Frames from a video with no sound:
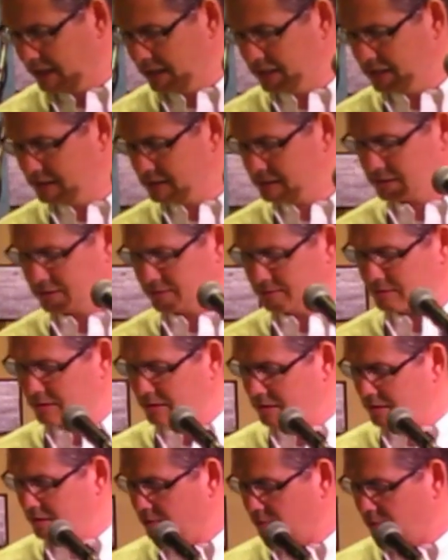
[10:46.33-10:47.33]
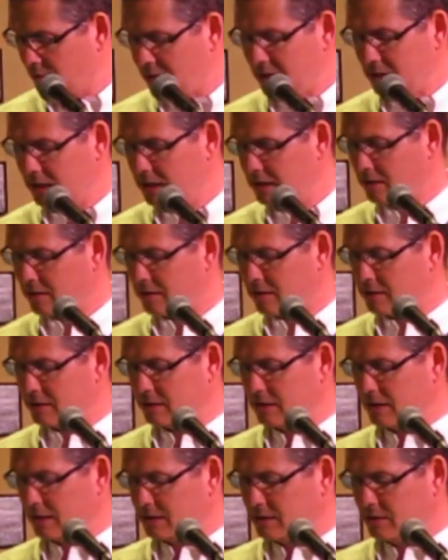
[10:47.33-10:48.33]
is right here
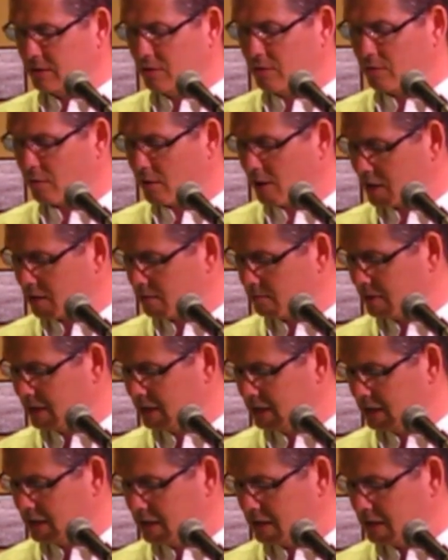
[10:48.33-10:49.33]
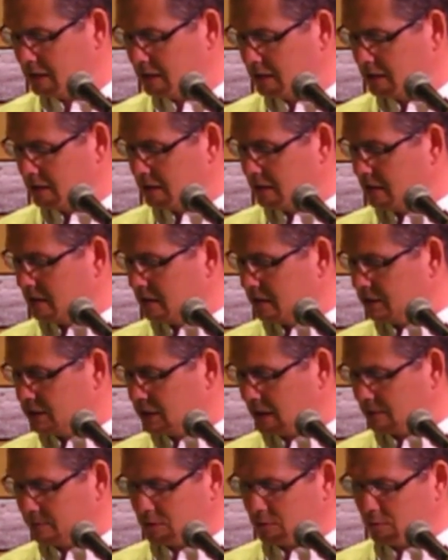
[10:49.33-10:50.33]
in Deuteronomy
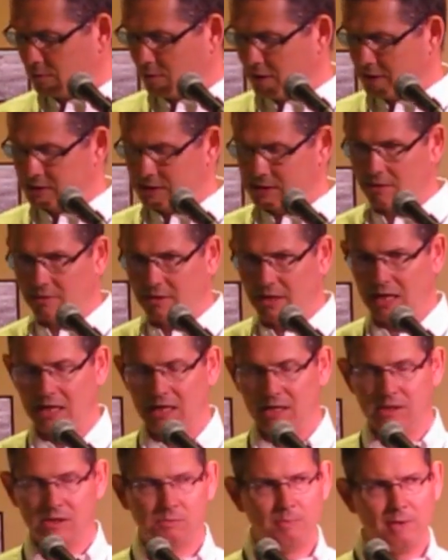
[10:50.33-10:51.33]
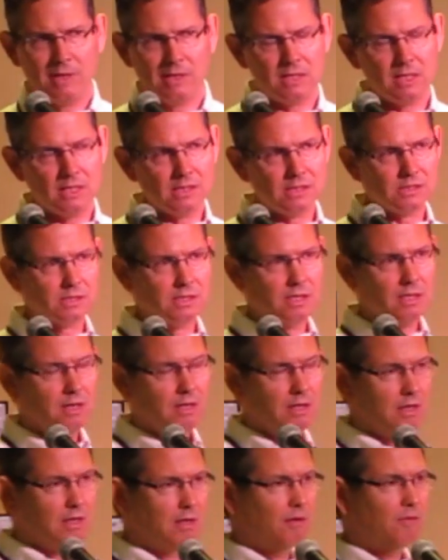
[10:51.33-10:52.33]
chapter 1. So they had spent this
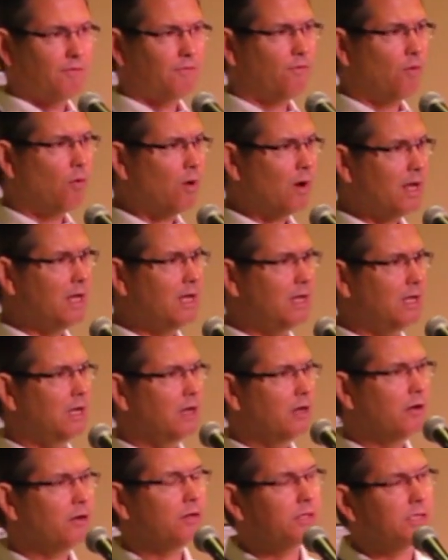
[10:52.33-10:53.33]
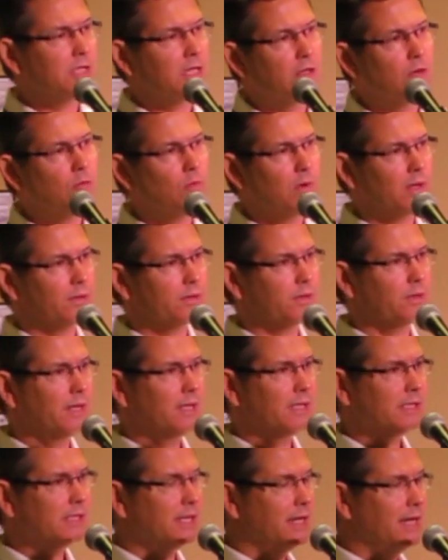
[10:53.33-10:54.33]
40 years in the
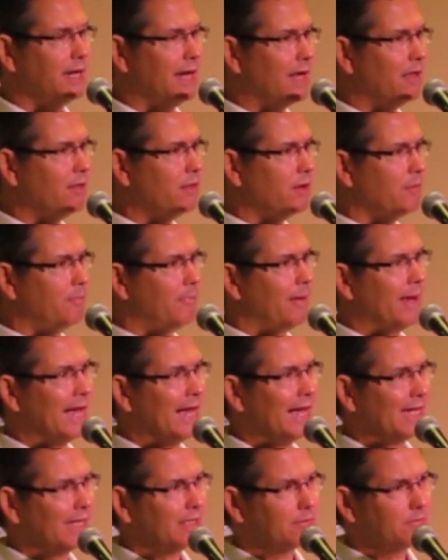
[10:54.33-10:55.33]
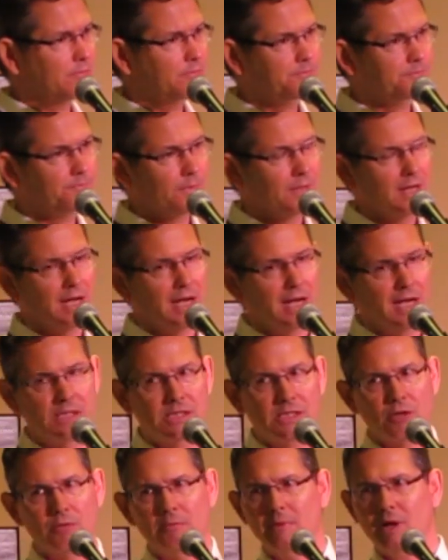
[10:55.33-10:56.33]
wilderness, and now they're back.
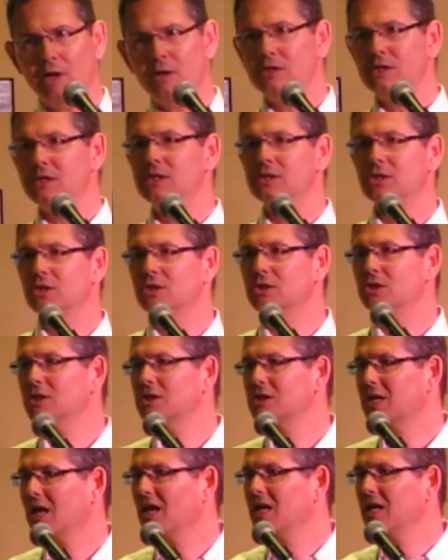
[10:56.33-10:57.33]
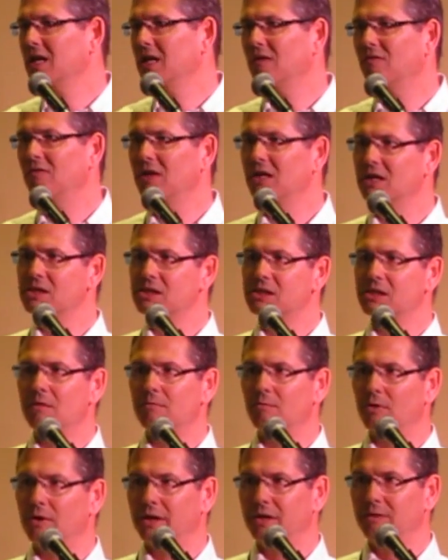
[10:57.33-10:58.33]
And so Moses is just kind of giving a
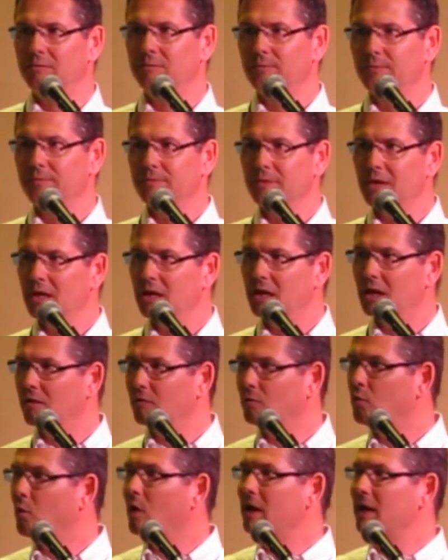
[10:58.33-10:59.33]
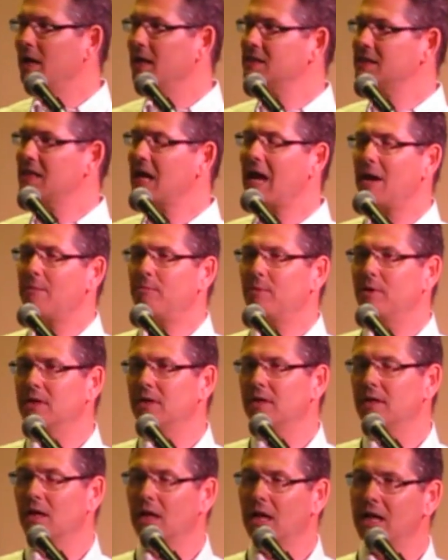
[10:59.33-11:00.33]
summary of what has
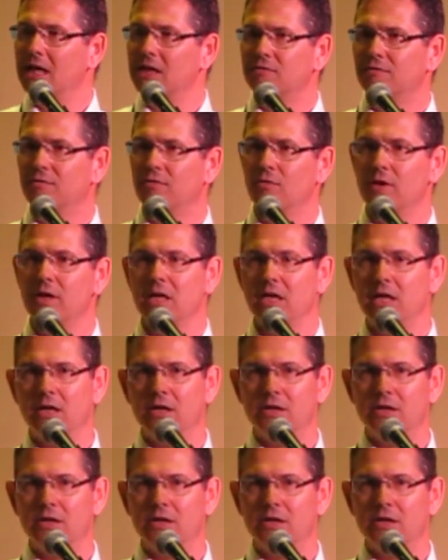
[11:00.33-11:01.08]
happened in the last 40